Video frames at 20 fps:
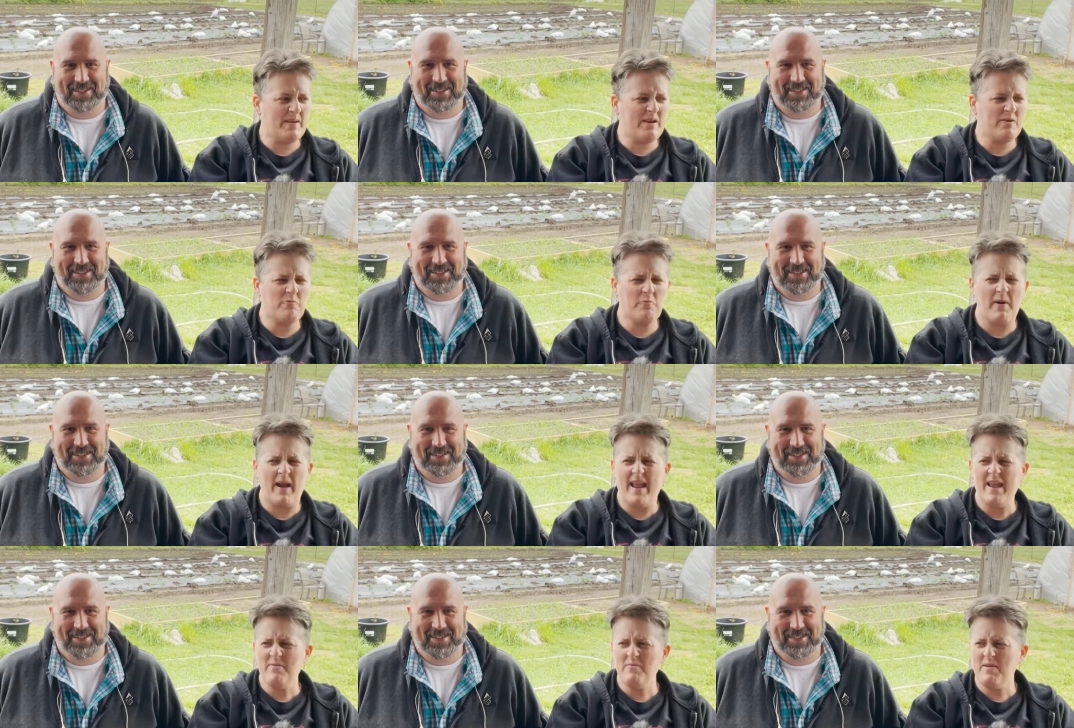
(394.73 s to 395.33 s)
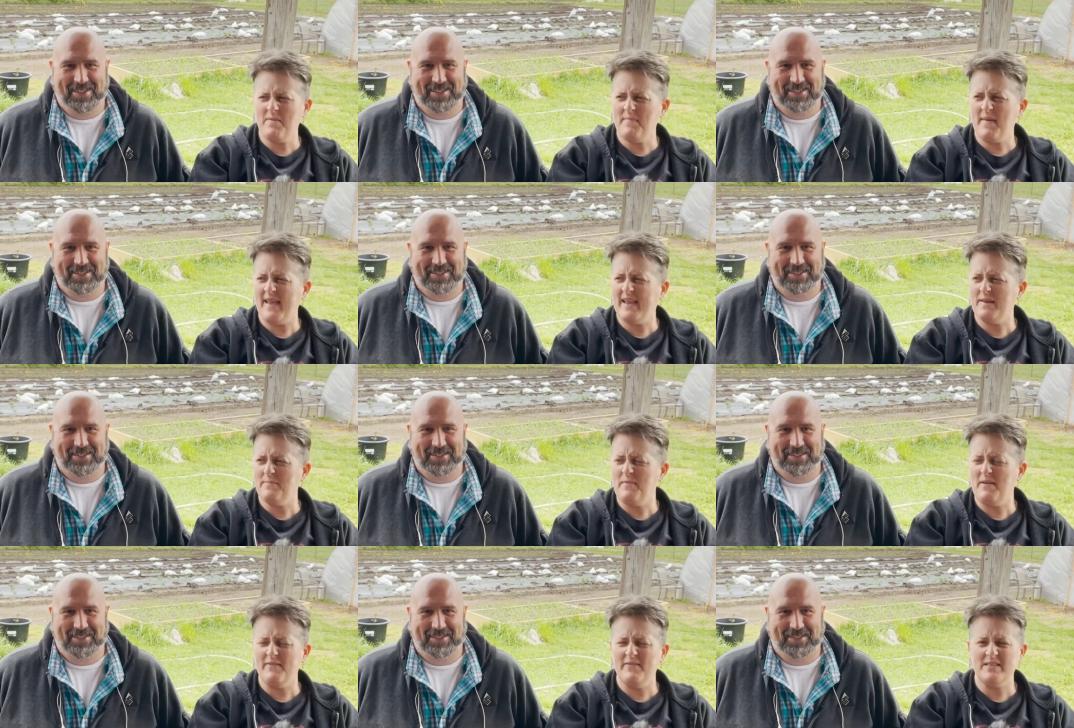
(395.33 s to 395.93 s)
Speaker 1: be great. We make them
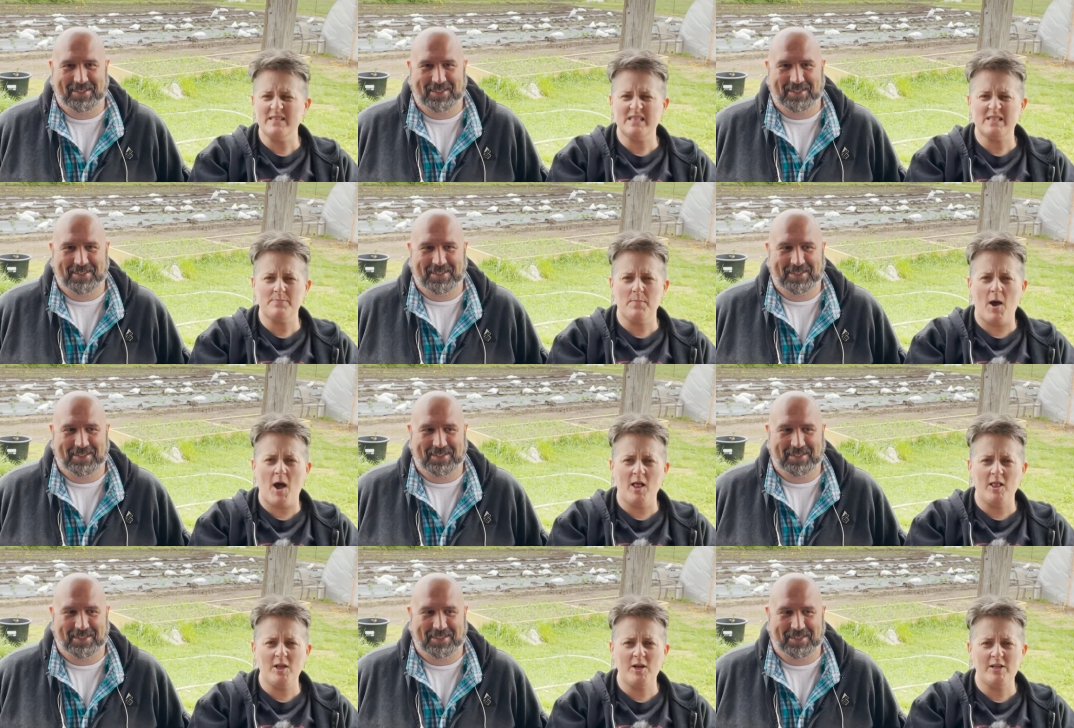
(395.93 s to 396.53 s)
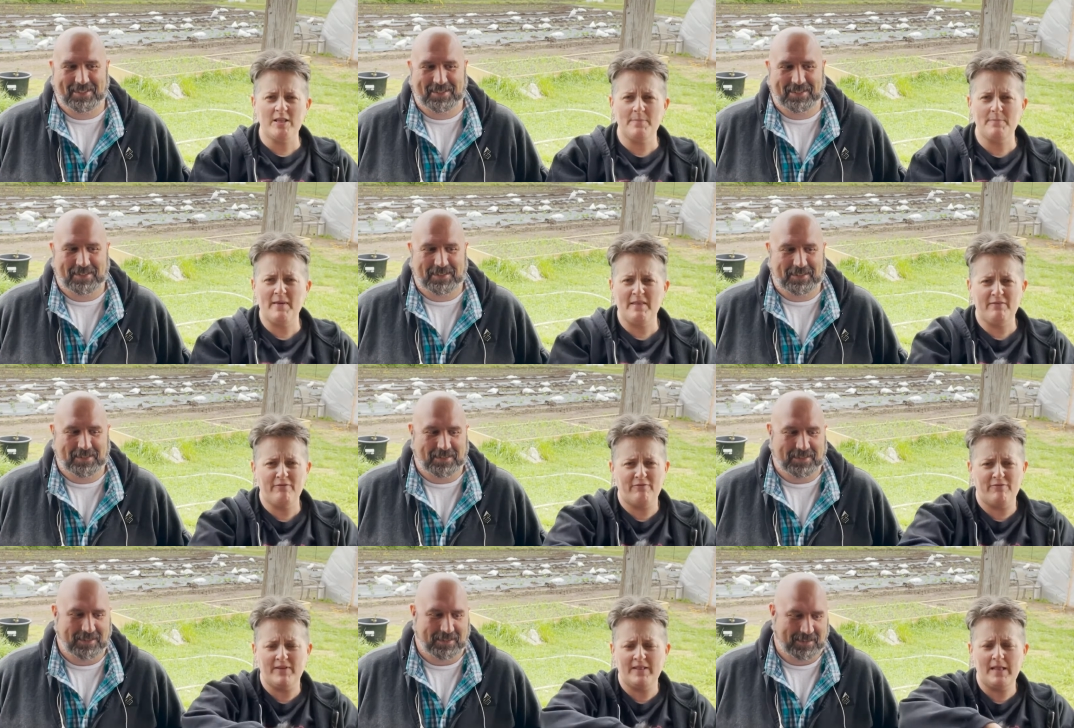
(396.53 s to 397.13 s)
even smaller and then
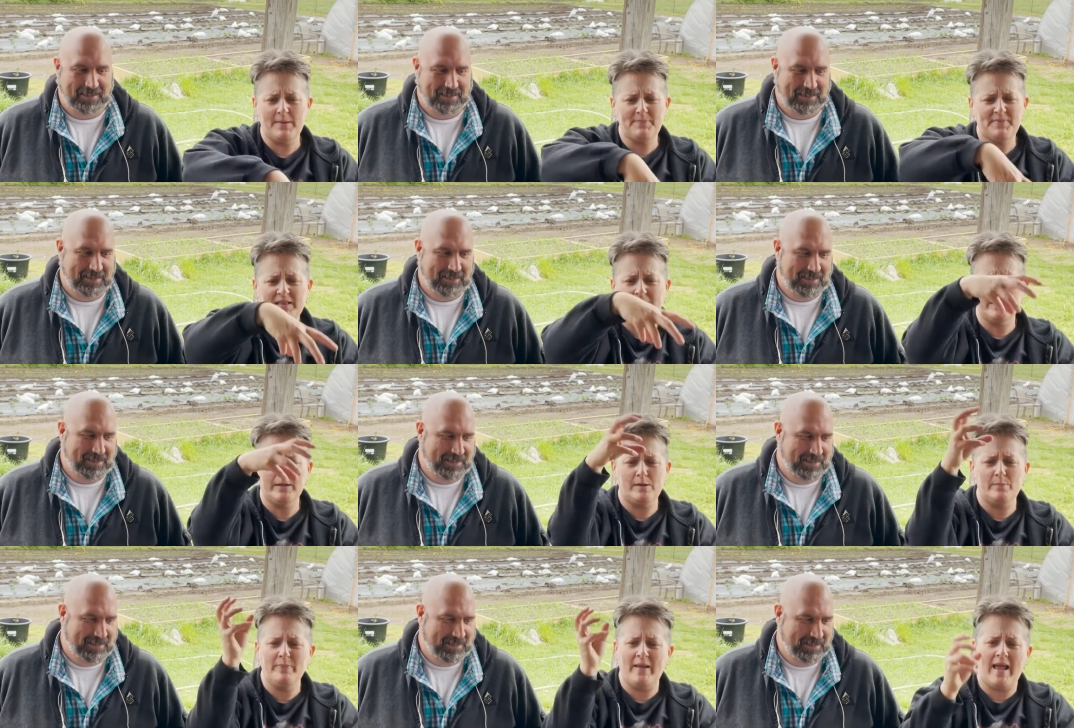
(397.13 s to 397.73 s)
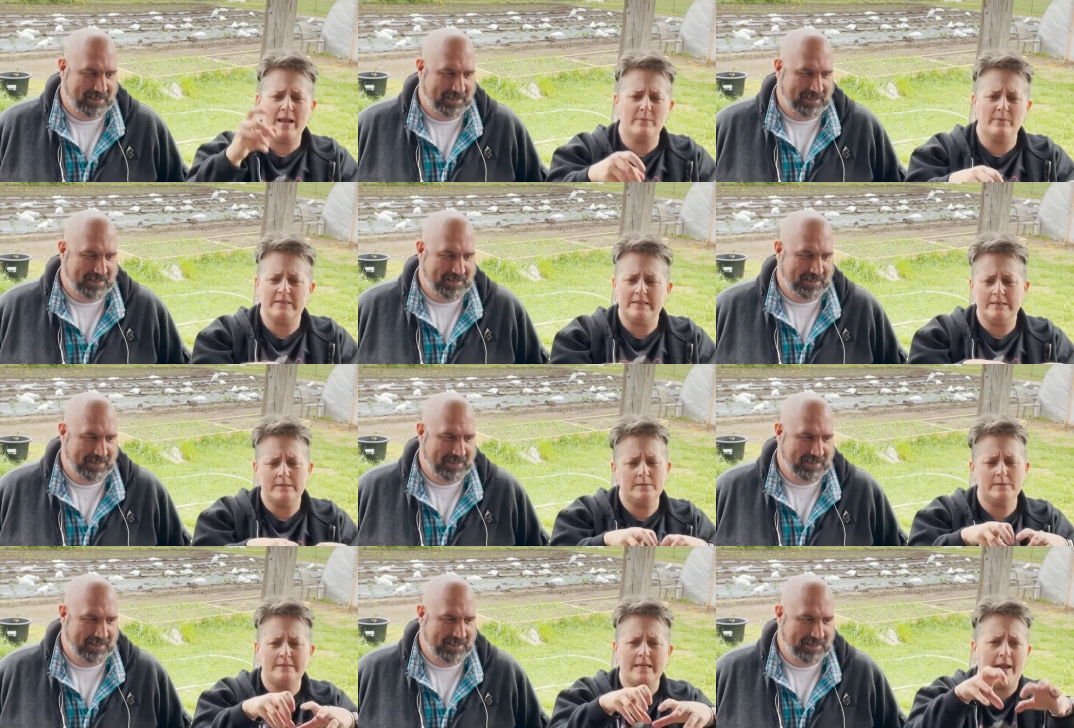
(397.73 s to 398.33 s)
fill up the little bag with little
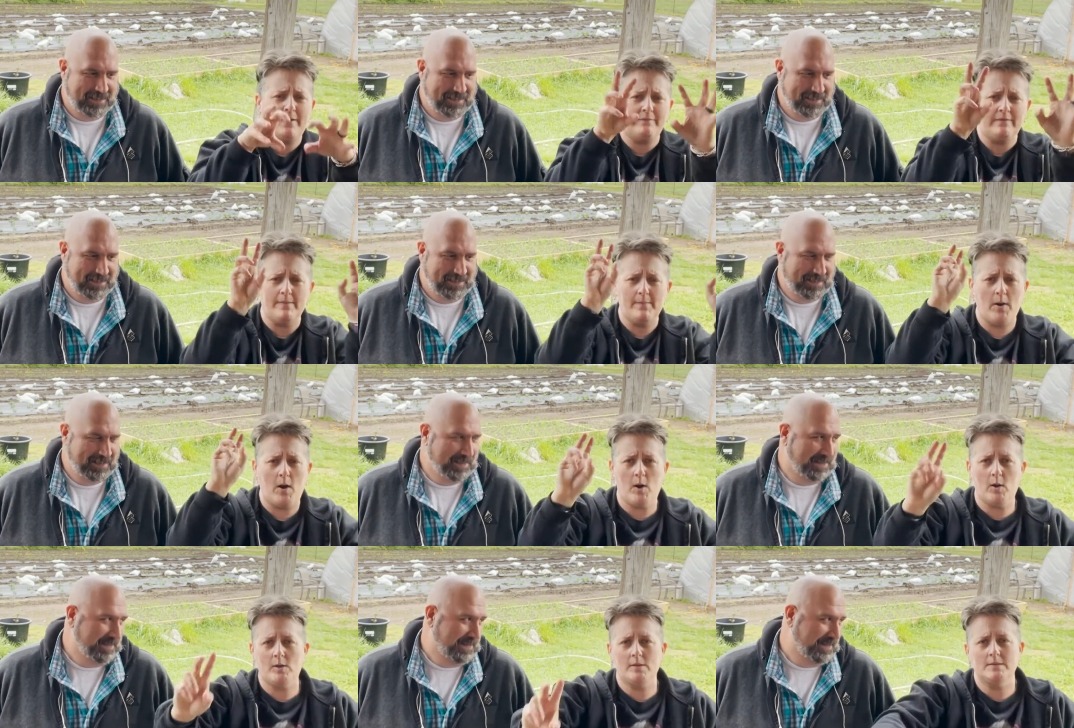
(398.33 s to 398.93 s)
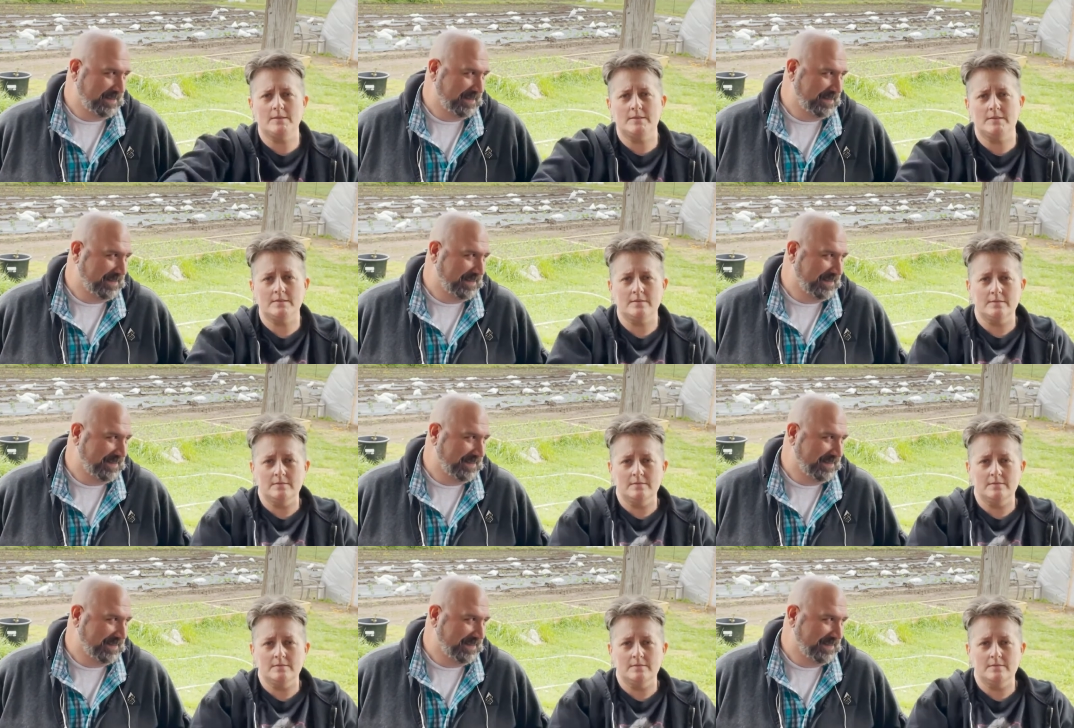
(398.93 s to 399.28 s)
tiny balls.